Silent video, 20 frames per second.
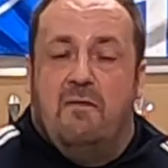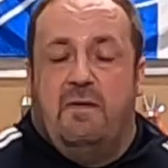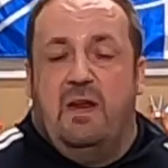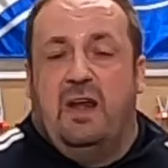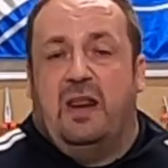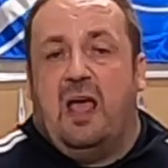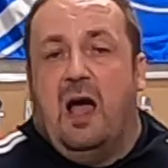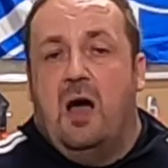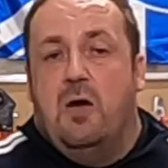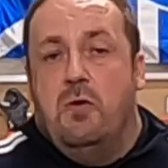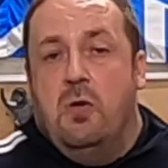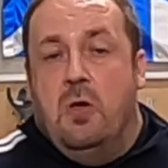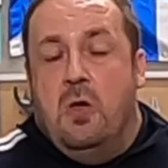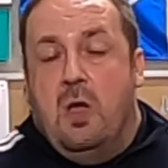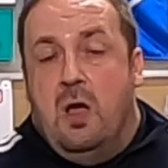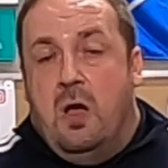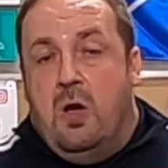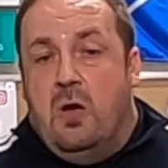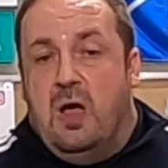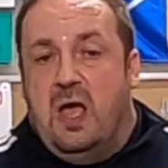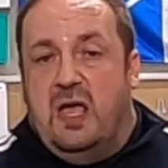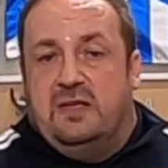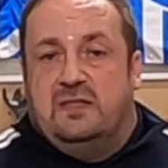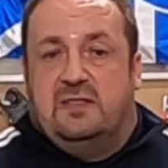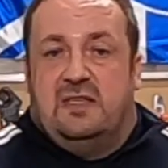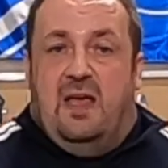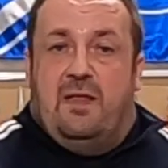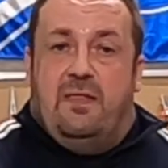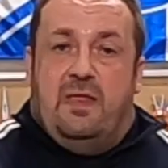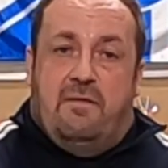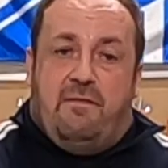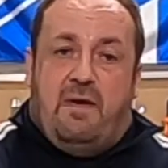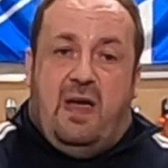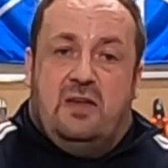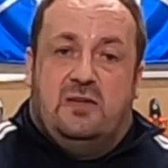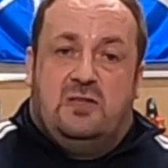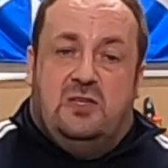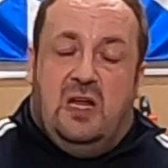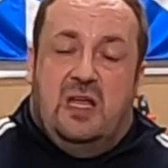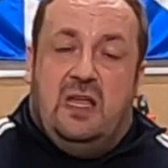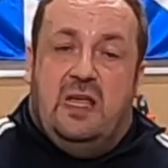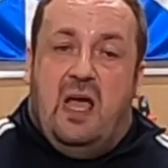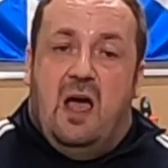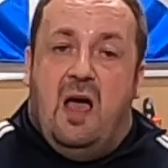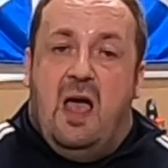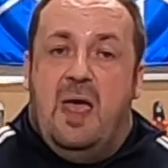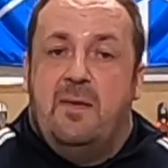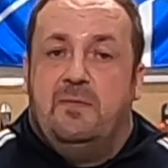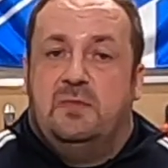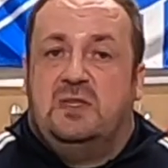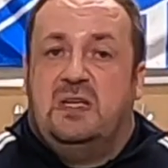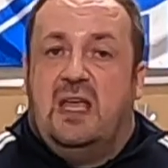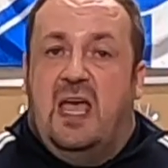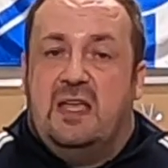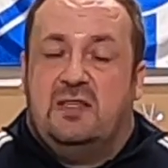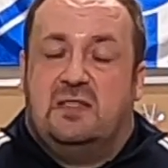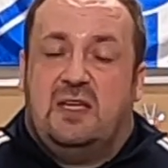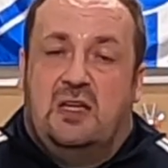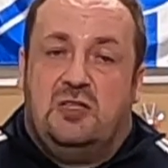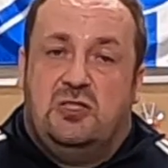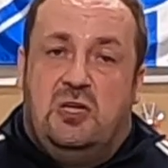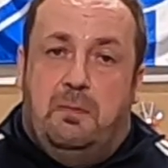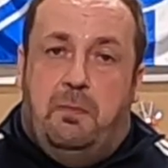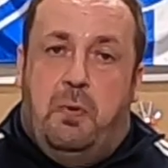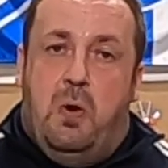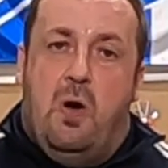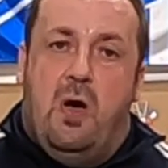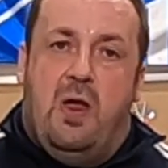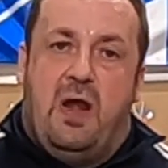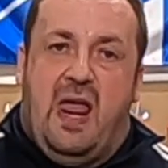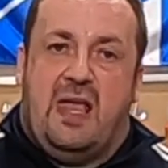video, is that they've actually MCS actually put an